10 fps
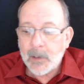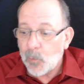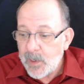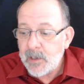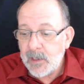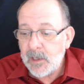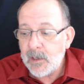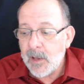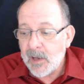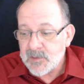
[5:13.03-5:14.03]
we
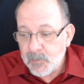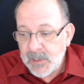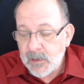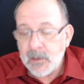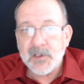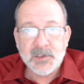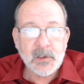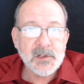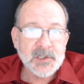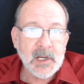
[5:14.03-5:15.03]
need, as men, to
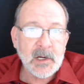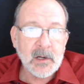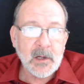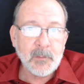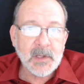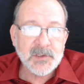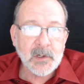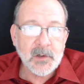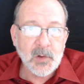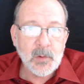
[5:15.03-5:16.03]
start standing up and
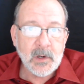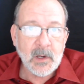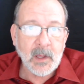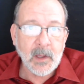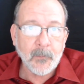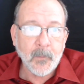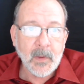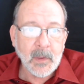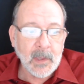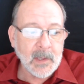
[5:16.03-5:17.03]
start doing it again.
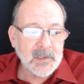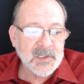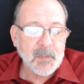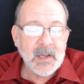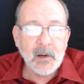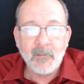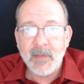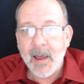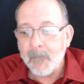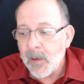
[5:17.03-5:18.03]
And speaking of
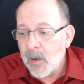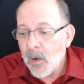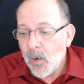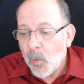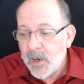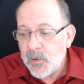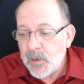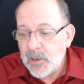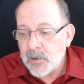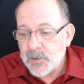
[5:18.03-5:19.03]
that, what you
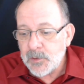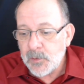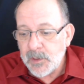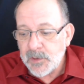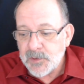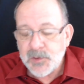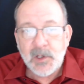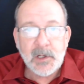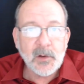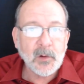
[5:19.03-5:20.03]
need to do is you
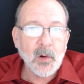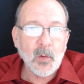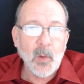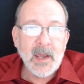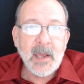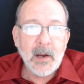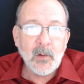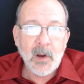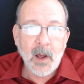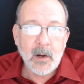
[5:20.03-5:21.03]
need to go
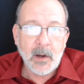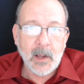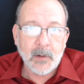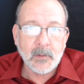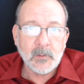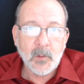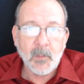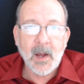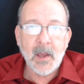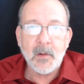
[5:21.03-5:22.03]
Regano.net.
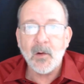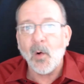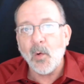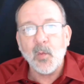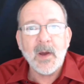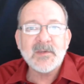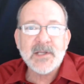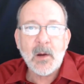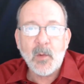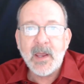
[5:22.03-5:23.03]
My old
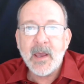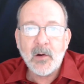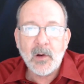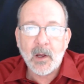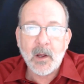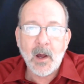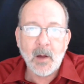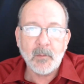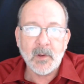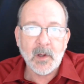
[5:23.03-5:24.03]
website,
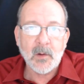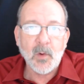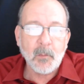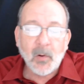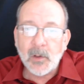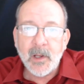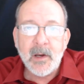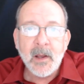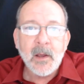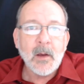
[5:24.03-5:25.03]
Regano.com, we're
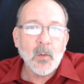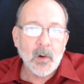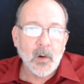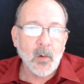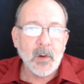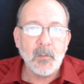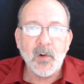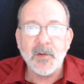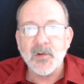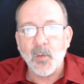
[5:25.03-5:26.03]
pulling. We're
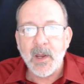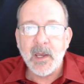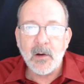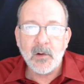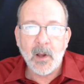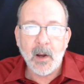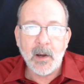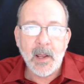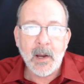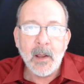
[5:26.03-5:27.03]
moving to
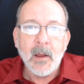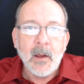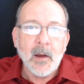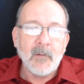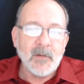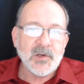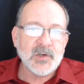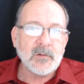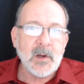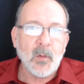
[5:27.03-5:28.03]
Regano.net.
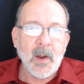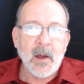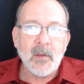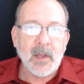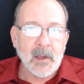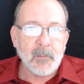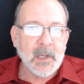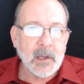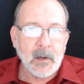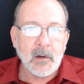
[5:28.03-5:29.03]
Eventually, around the
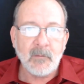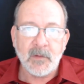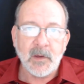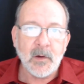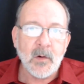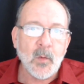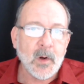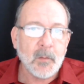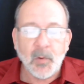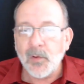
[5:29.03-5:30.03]
beginning of the year, we're
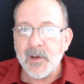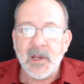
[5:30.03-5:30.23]
going to pull the